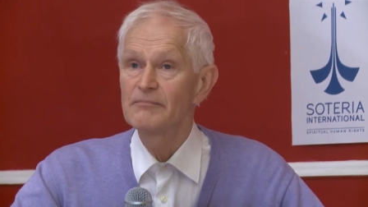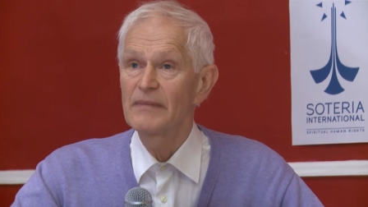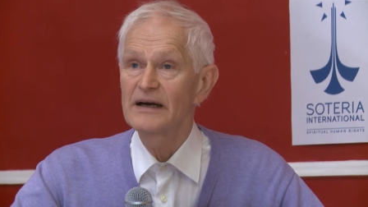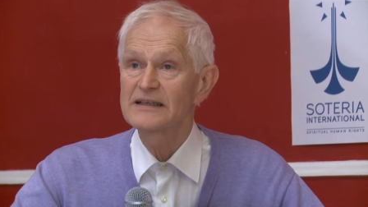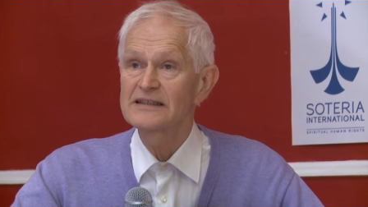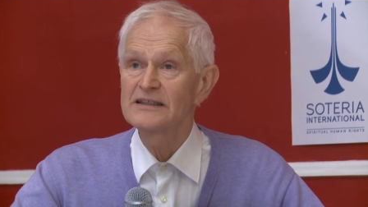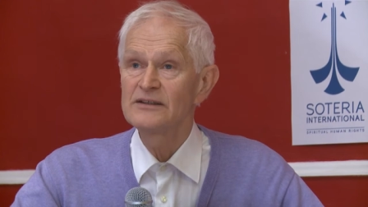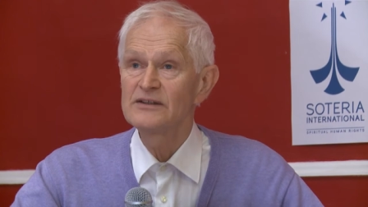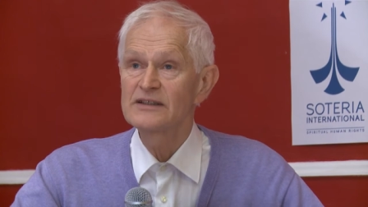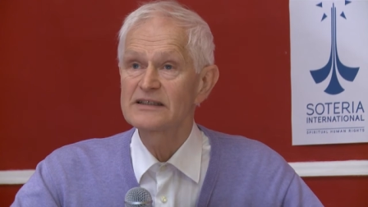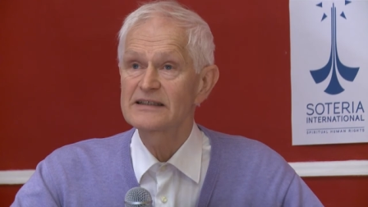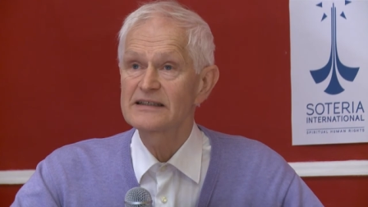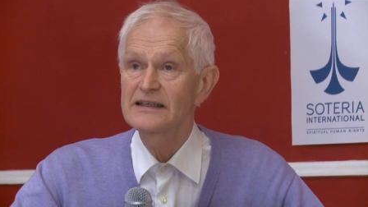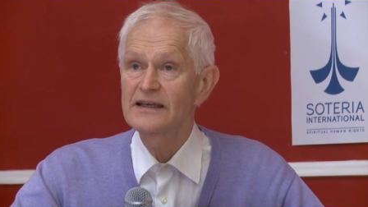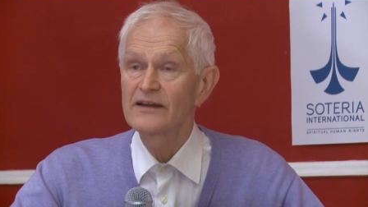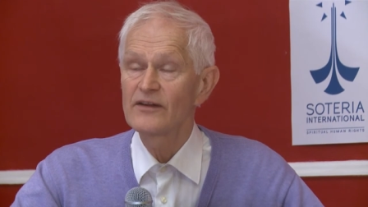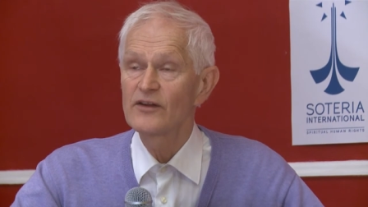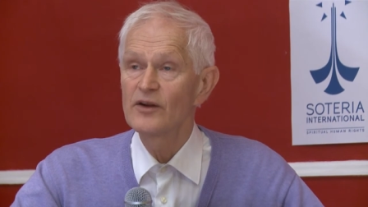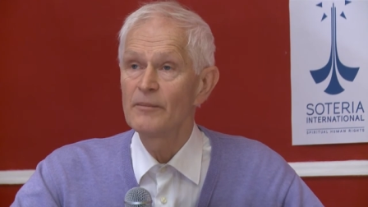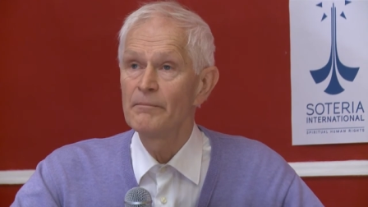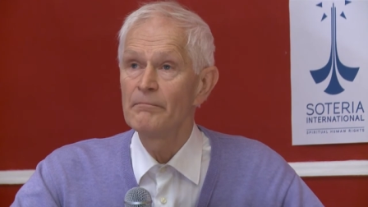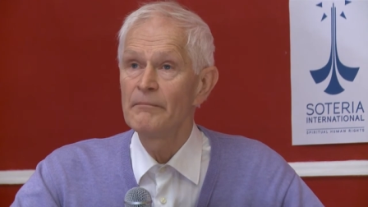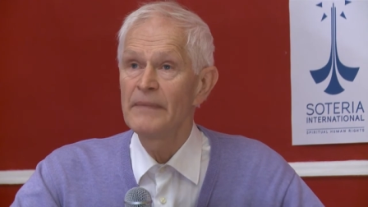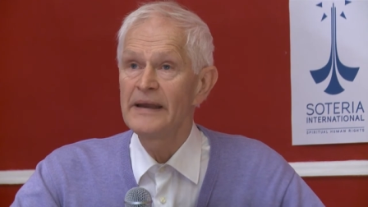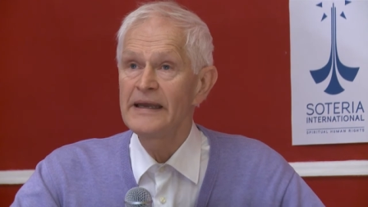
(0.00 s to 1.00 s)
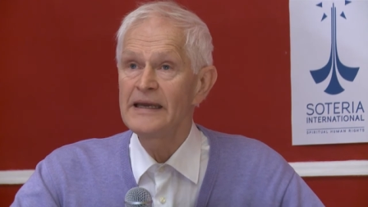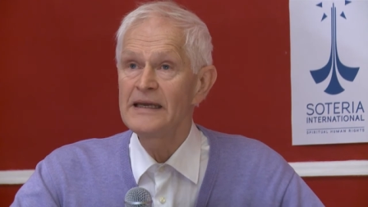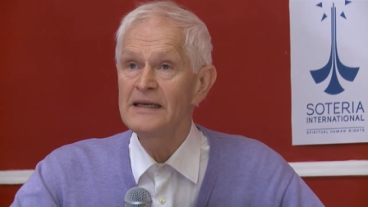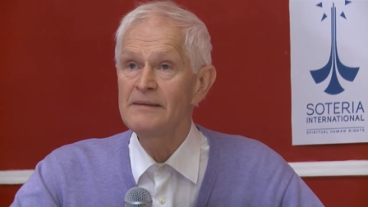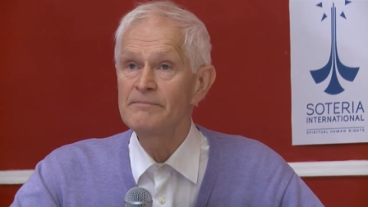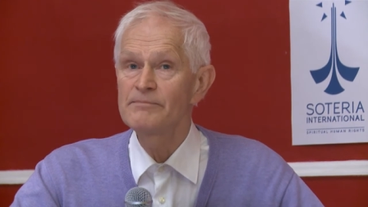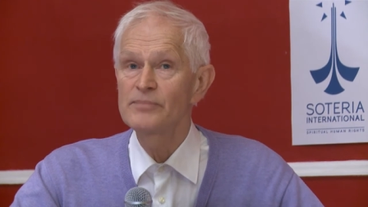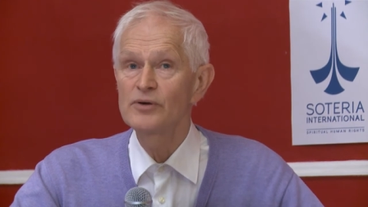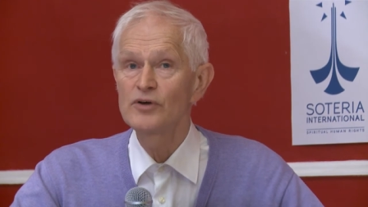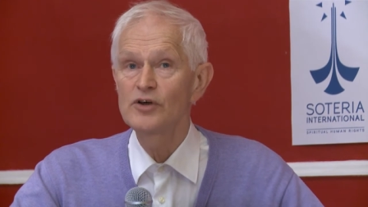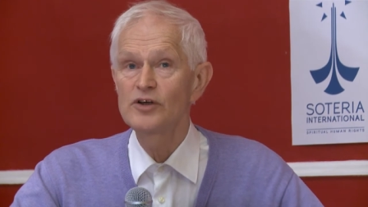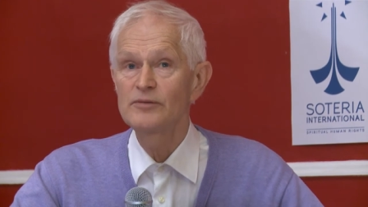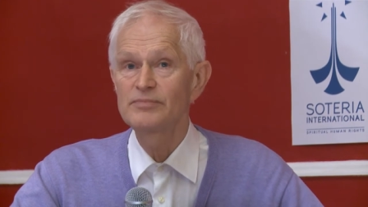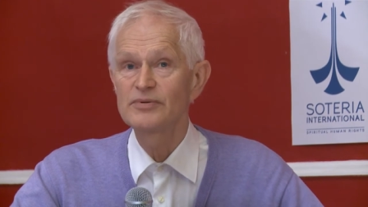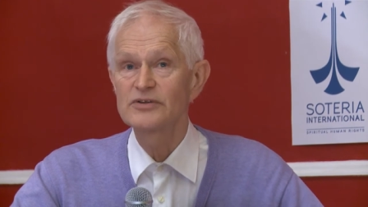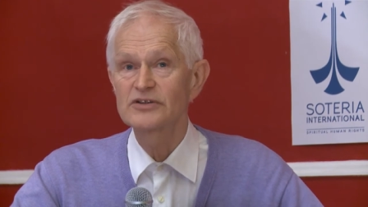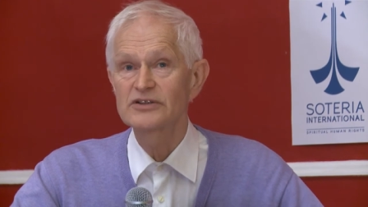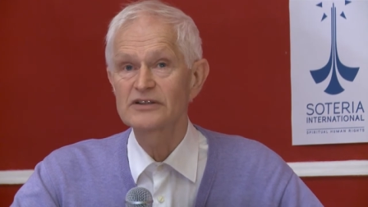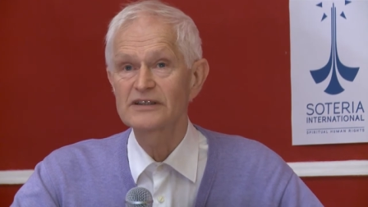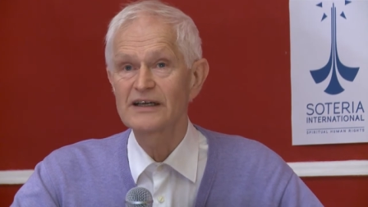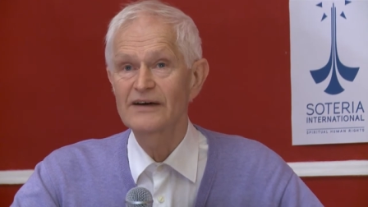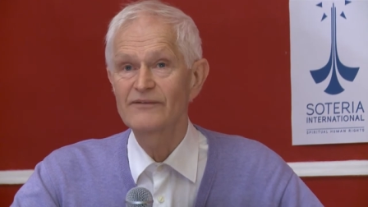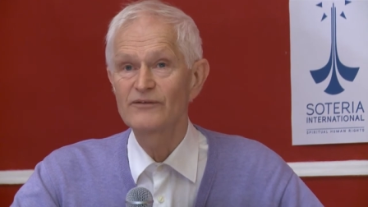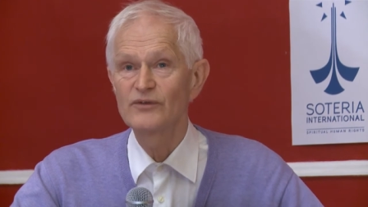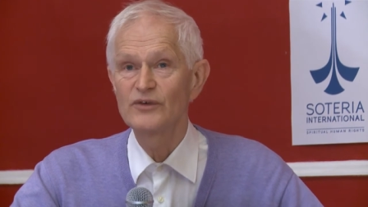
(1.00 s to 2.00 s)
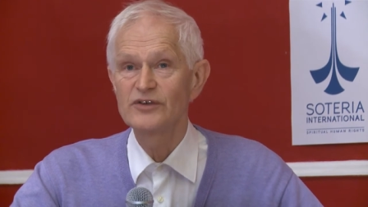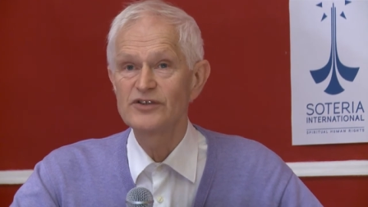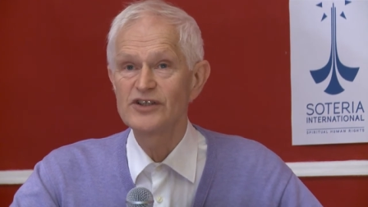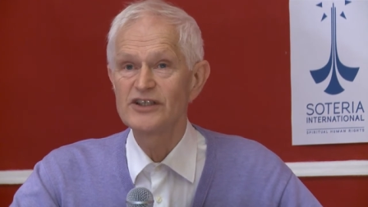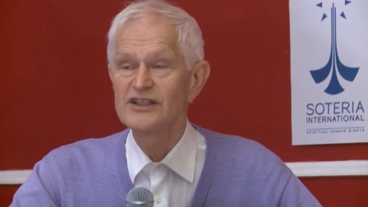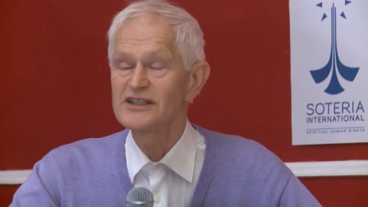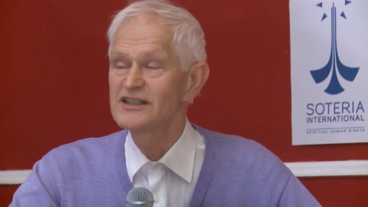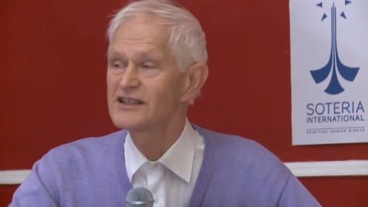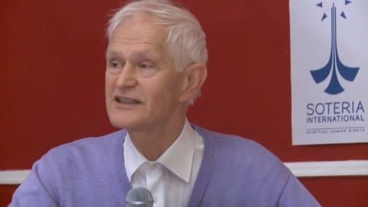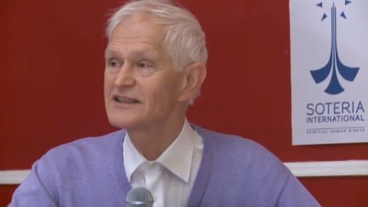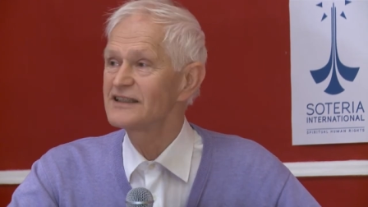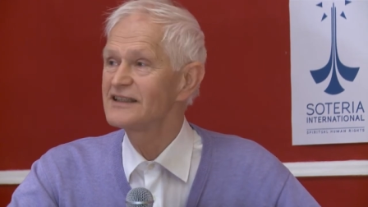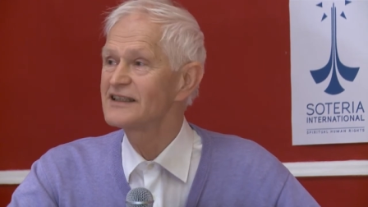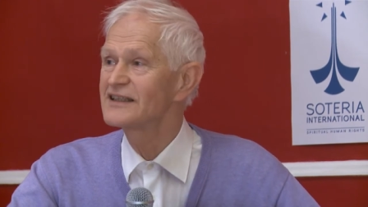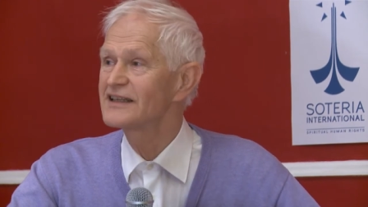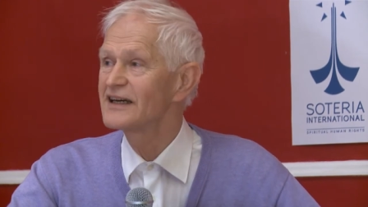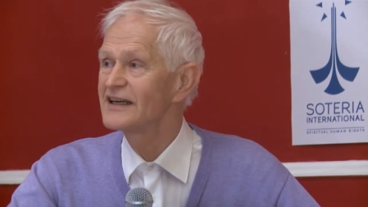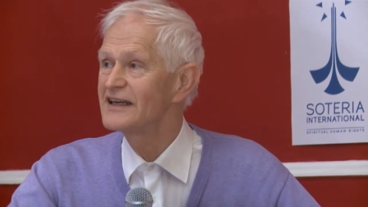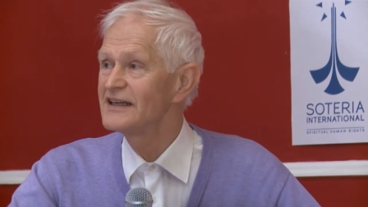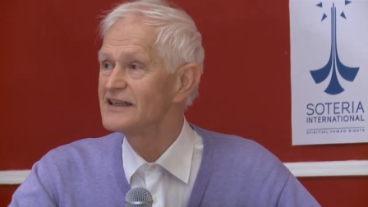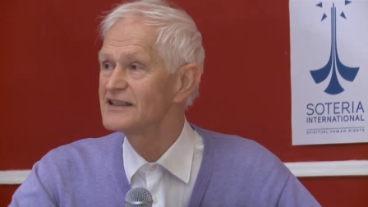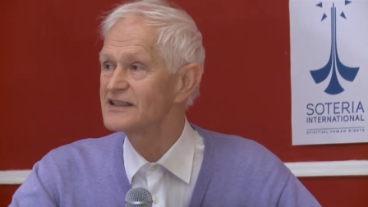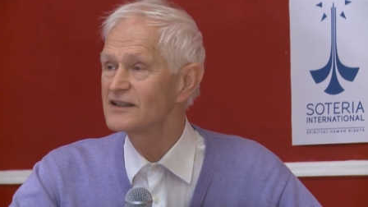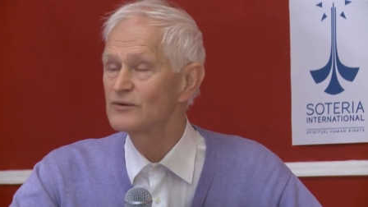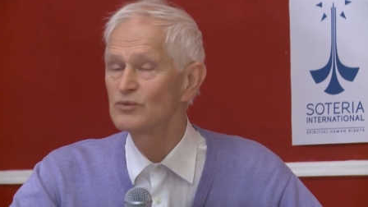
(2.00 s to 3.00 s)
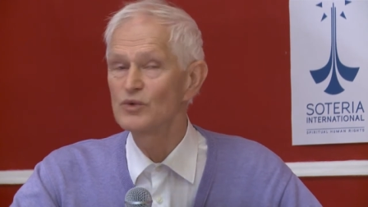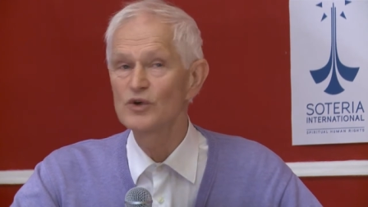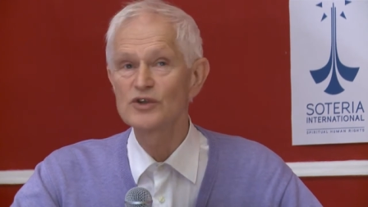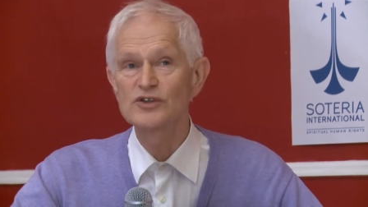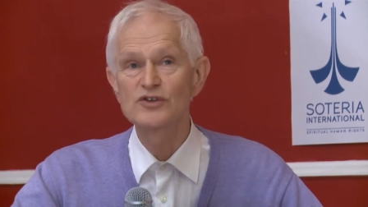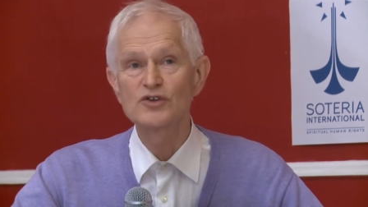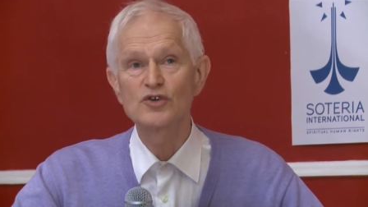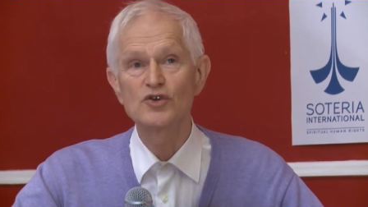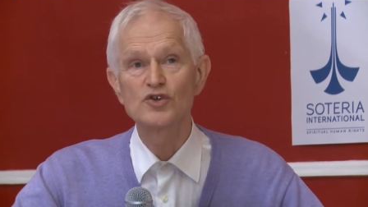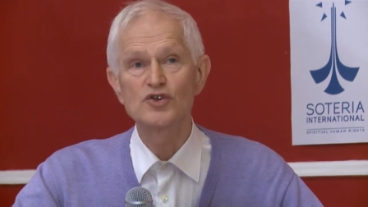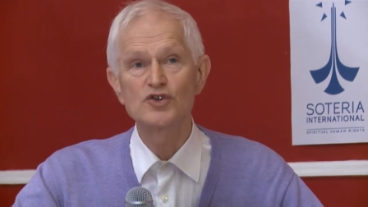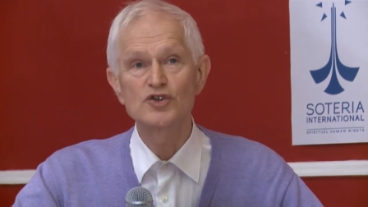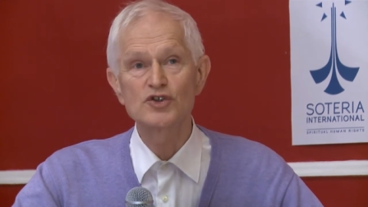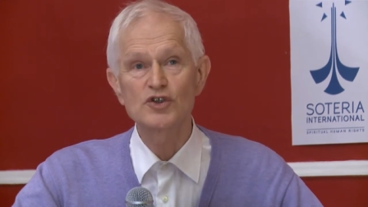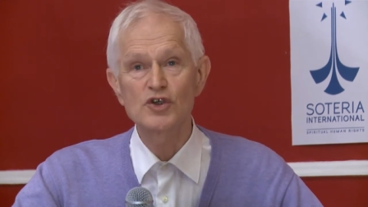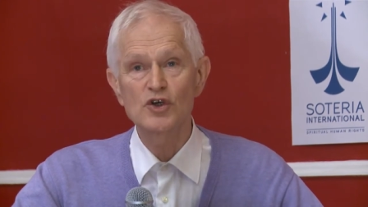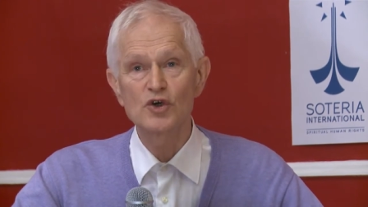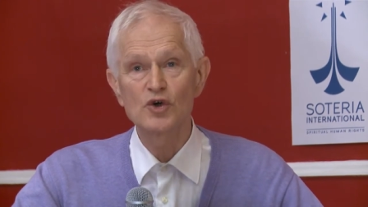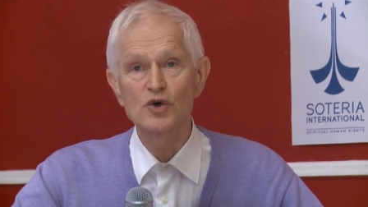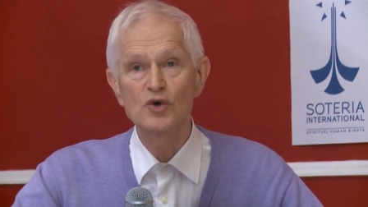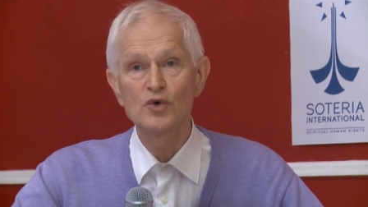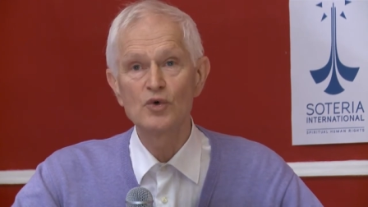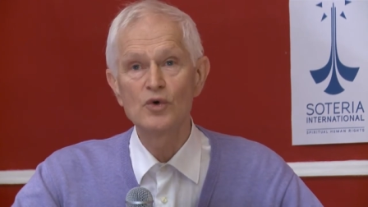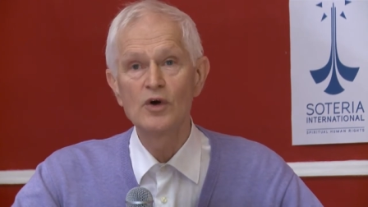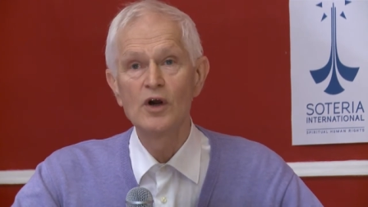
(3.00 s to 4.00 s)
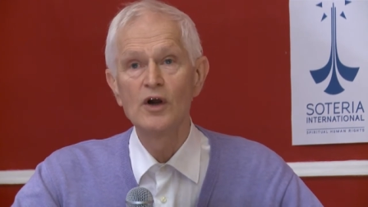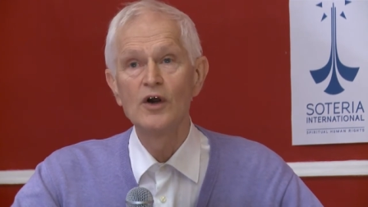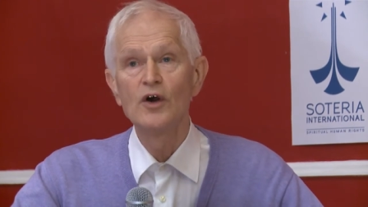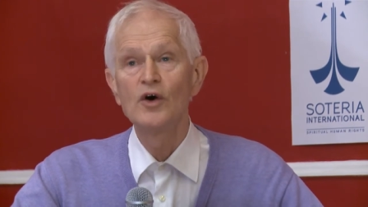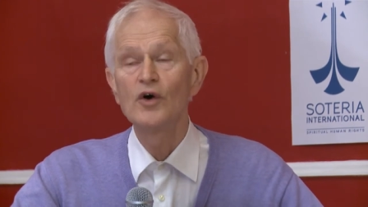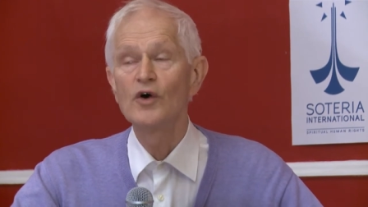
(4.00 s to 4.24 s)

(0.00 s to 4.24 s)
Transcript: Martinus said, the main purpose of Jesus' incarnation was to show